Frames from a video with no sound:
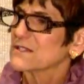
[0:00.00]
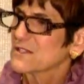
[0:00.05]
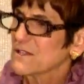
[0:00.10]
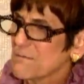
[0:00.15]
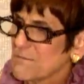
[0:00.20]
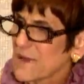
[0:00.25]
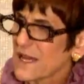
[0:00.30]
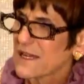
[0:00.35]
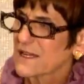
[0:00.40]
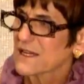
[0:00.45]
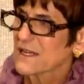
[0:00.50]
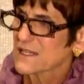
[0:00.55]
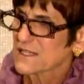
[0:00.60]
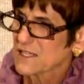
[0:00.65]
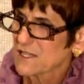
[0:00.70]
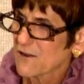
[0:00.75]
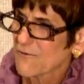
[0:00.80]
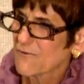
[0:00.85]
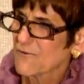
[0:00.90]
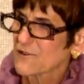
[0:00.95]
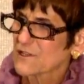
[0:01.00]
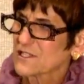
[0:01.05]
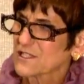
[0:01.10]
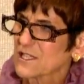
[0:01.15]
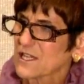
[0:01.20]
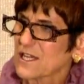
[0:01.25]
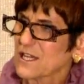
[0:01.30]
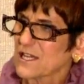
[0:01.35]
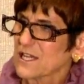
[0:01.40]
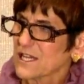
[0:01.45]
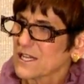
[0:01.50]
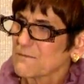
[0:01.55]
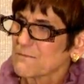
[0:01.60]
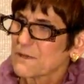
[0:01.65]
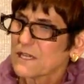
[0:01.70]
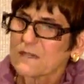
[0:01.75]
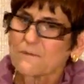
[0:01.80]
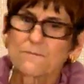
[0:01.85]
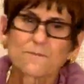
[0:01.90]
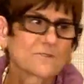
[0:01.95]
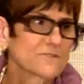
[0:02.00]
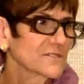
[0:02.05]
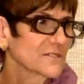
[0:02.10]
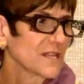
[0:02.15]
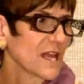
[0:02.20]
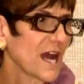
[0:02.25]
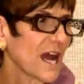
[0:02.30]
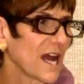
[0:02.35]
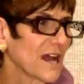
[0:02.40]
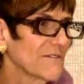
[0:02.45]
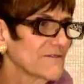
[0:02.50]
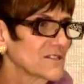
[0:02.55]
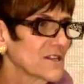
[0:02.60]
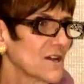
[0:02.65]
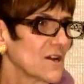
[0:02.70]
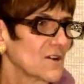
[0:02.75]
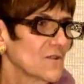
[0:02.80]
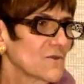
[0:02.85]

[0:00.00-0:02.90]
to make a difference in people's lives,